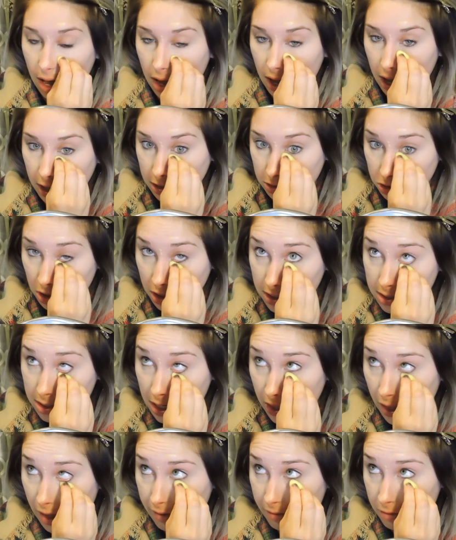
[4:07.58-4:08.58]
I try to
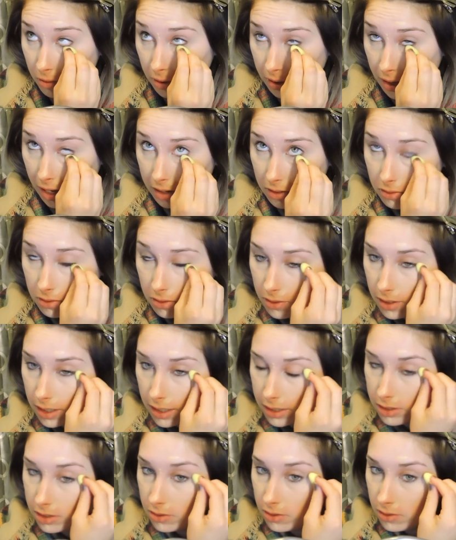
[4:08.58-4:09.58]
tell everyone I don't know what
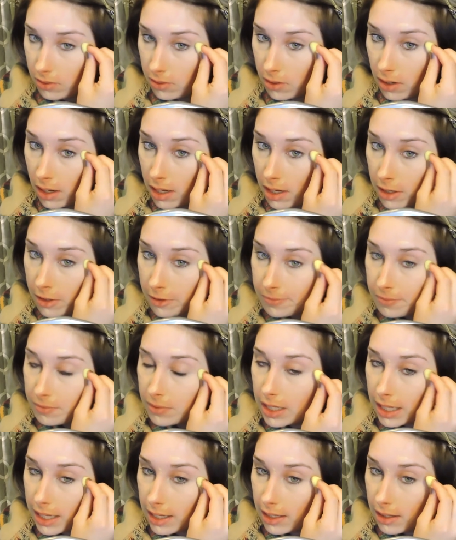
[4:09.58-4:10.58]
I'd do
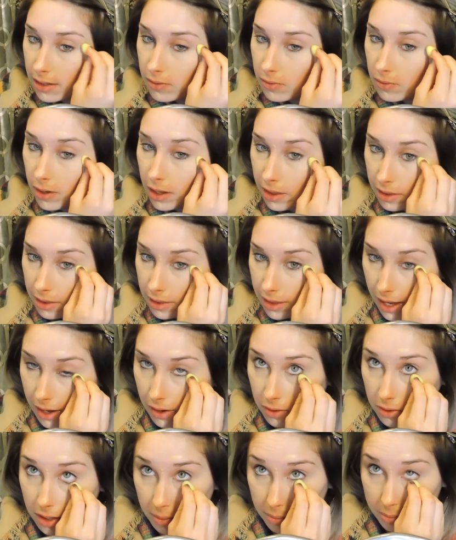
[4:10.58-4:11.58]

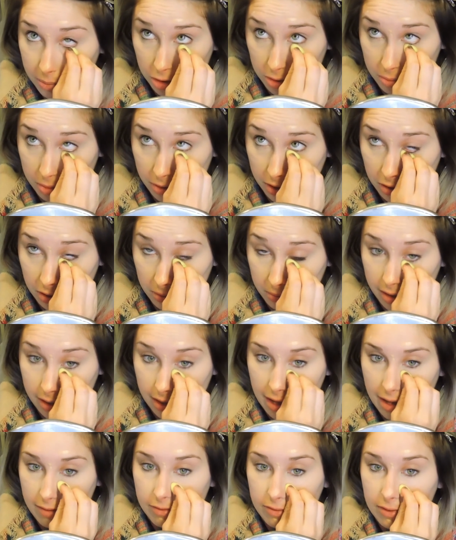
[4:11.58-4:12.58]
without a beauty blender in my
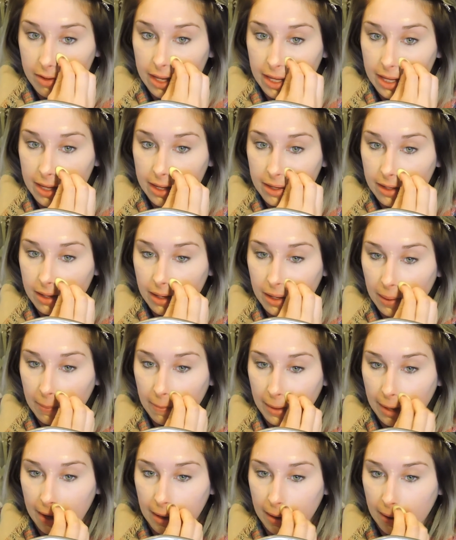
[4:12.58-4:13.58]
life. It can
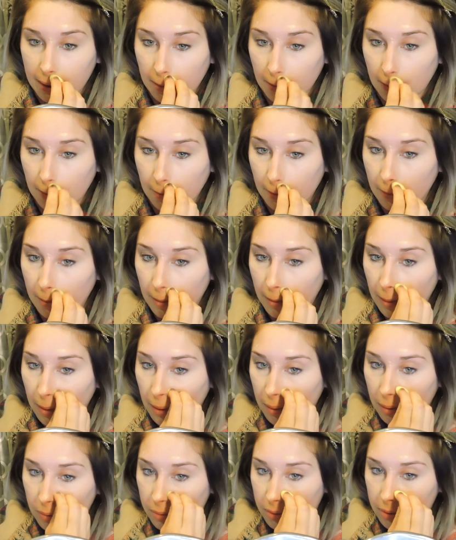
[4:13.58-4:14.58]
make
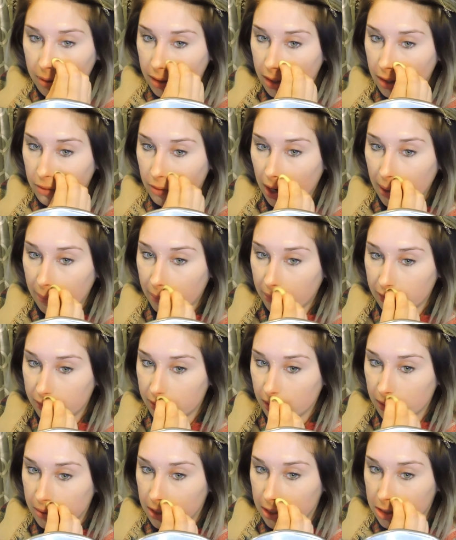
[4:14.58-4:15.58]
a really crappy
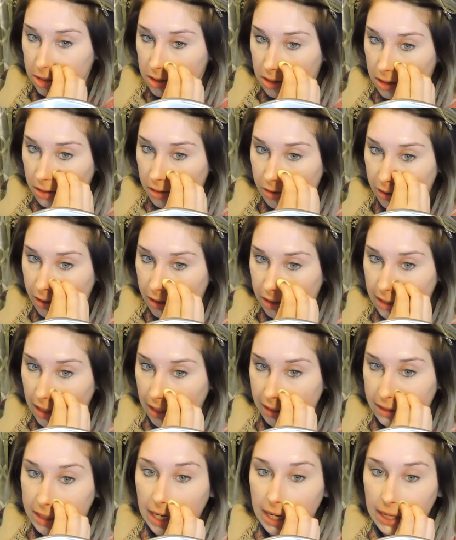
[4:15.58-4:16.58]
foundation look
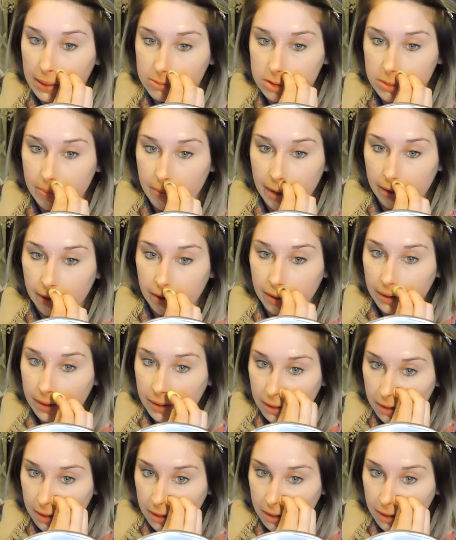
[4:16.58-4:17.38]
10 times better.